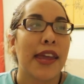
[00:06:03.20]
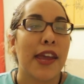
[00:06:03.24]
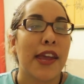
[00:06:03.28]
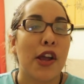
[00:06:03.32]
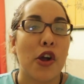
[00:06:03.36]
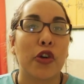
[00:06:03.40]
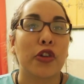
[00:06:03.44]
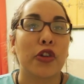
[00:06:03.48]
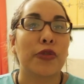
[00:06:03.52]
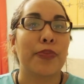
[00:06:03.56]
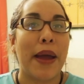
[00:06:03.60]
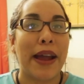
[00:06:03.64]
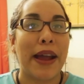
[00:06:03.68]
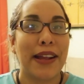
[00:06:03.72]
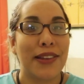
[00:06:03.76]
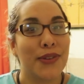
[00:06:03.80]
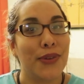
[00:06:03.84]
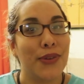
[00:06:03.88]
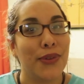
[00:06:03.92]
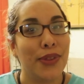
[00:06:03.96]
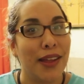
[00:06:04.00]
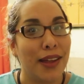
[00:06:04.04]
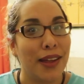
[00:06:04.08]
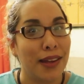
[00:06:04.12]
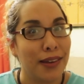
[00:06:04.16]
he goes back
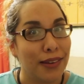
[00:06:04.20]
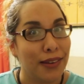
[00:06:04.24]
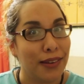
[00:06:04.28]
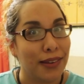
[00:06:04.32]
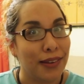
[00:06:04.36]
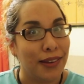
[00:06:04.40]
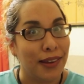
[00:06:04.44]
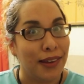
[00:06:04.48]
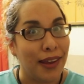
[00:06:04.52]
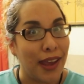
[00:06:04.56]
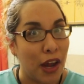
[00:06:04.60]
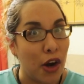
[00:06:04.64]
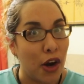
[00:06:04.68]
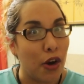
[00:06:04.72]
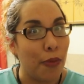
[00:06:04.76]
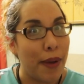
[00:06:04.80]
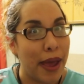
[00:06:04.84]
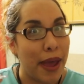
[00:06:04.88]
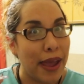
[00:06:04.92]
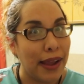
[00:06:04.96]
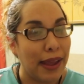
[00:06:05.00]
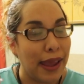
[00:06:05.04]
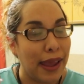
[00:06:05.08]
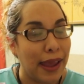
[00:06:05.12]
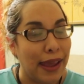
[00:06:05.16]
to the ghetto
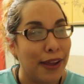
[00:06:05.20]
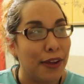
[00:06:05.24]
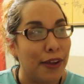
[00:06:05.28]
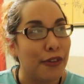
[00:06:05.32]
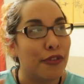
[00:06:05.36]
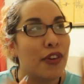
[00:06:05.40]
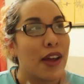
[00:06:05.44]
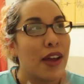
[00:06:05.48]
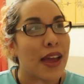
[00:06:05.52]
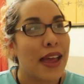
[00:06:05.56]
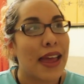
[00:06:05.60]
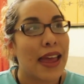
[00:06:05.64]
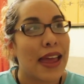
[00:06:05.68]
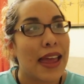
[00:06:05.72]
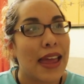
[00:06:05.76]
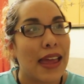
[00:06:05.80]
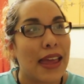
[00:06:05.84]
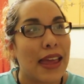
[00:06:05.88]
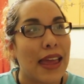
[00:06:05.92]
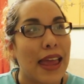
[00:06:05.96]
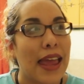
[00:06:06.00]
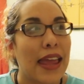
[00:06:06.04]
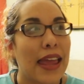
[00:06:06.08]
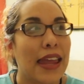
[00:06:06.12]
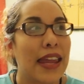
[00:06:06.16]
bat cave
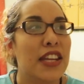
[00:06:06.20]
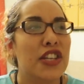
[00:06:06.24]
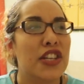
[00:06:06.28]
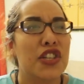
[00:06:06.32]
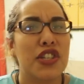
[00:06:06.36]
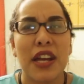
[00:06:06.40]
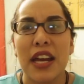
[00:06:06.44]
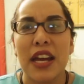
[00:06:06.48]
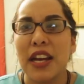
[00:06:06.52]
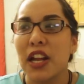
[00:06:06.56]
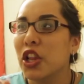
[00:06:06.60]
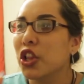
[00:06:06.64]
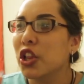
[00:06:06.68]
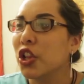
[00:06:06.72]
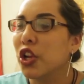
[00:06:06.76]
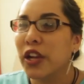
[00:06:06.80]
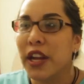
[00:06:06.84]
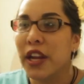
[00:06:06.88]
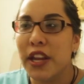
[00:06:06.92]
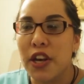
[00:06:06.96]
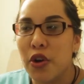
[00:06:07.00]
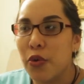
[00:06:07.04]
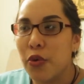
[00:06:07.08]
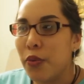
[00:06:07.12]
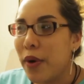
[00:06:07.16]
and he's just kind of
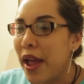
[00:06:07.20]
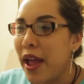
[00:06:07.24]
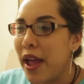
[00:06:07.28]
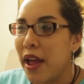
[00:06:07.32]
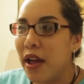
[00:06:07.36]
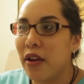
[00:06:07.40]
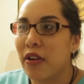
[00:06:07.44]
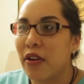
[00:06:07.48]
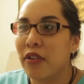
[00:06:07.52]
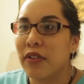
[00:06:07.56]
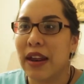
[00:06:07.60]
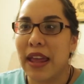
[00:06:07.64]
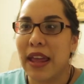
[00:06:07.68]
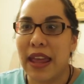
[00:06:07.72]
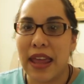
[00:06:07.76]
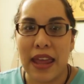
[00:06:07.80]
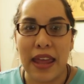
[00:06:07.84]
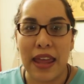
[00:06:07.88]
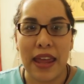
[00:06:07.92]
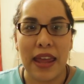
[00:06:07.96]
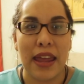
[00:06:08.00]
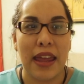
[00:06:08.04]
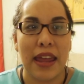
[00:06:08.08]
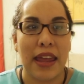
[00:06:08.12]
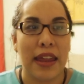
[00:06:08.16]
looking around
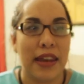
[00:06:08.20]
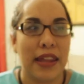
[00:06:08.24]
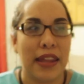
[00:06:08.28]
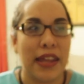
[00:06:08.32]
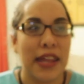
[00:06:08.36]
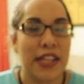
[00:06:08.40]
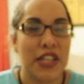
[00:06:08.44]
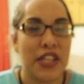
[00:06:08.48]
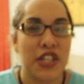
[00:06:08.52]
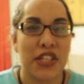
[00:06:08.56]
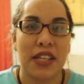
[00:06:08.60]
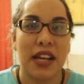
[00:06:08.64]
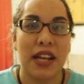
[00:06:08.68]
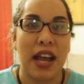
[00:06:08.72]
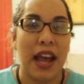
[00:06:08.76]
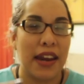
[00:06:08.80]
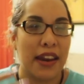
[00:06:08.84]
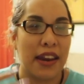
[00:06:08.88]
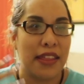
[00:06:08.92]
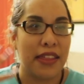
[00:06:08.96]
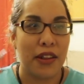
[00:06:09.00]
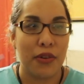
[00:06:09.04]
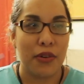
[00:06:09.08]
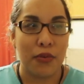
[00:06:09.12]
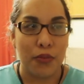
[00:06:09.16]
and he just
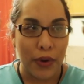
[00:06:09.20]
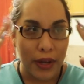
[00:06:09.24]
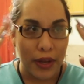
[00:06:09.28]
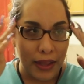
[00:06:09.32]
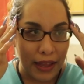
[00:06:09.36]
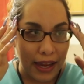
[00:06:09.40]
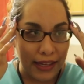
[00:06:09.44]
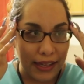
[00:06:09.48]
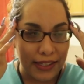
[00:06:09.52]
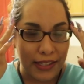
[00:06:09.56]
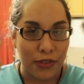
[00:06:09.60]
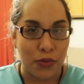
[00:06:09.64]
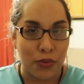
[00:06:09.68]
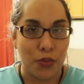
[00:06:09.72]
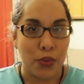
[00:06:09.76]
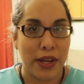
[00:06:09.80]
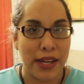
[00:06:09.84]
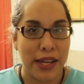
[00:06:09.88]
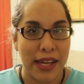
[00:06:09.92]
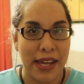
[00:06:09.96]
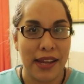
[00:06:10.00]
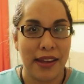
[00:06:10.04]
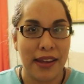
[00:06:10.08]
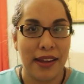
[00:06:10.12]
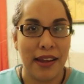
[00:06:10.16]
kind of then realizes
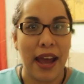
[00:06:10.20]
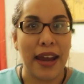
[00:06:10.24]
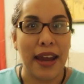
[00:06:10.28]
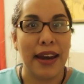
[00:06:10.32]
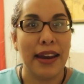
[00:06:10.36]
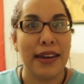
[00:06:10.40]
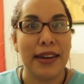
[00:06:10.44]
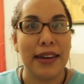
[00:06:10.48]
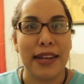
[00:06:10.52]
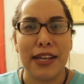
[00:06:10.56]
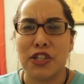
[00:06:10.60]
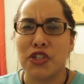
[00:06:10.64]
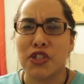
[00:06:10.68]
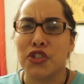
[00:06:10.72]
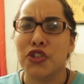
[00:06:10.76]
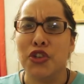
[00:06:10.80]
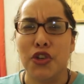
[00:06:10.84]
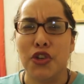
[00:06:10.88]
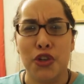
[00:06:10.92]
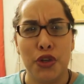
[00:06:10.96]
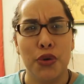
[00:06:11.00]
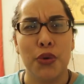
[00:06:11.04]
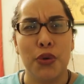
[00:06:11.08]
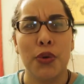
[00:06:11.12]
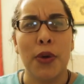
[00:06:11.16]
what he kind of needs to
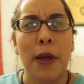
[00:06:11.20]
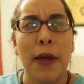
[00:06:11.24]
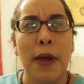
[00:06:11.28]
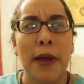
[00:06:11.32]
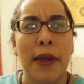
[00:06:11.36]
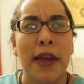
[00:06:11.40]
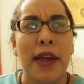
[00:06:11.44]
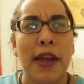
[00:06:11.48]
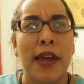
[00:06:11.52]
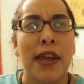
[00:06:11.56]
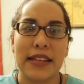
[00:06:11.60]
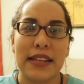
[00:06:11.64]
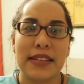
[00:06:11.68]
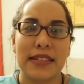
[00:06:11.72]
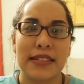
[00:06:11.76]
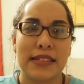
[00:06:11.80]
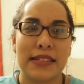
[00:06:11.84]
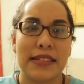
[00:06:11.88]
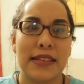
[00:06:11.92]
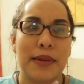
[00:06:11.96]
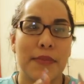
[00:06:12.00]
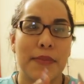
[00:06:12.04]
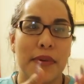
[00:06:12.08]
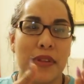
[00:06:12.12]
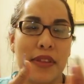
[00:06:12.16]
do. It's
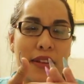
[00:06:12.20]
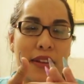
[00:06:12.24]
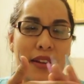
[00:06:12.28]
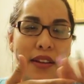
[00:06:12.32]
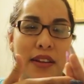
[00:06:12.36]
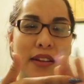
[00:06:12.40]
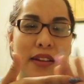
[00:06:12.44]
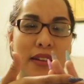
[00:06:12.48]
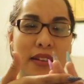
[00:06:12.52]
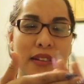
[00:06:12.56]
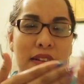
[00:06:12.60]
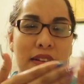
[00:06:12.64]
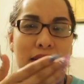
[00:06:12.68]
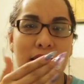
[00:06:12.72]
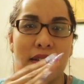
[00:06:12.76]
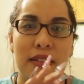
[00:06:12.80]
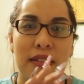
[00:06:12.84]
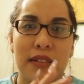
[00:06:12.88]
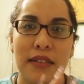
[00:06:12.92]
some of the,